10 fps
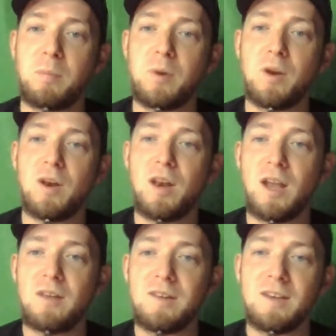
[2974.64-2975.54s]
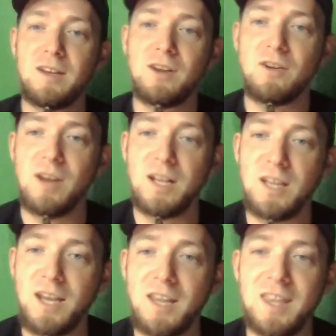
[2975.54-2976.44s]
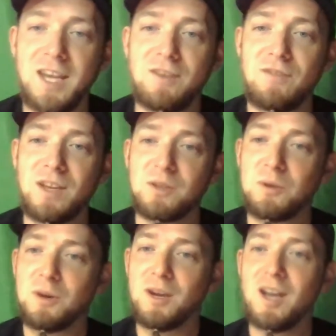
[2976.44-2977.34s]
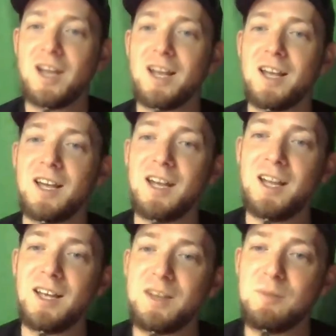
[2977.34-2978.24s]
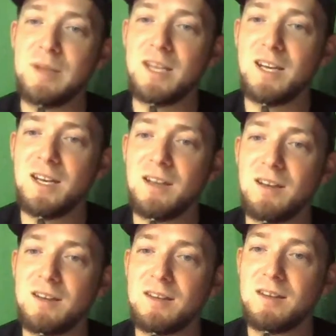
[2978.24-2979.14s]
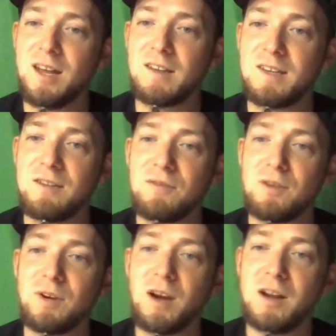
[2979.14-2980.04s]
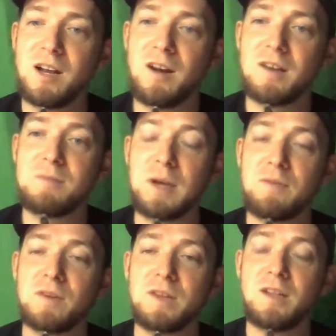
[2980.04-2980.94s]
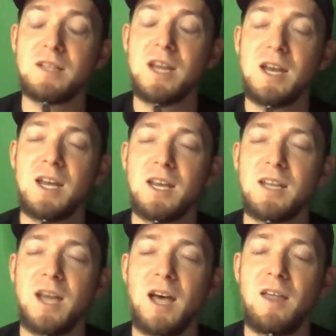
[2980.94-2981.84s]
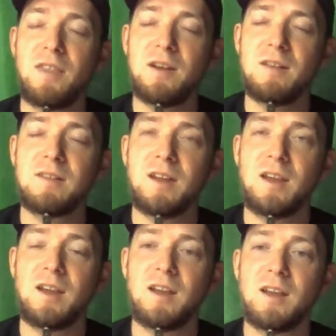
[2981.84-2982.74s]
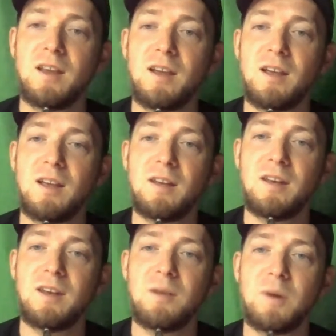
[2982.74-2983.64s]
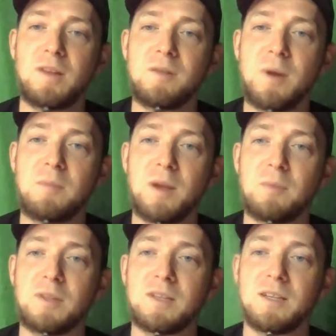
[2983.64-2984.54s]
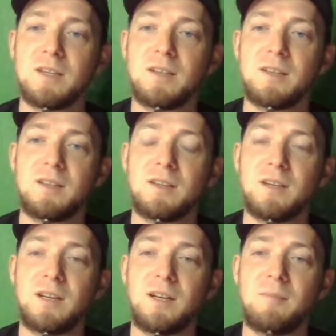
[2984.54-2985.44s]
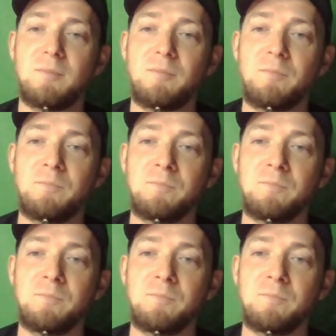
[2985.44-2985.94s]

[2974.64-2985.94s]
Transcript: pronouncing it correctly, I think Victor. Uh, do you mean testing for regarding RSpec for salt? Yeah, there is a uh, DWAS. You might be able to um,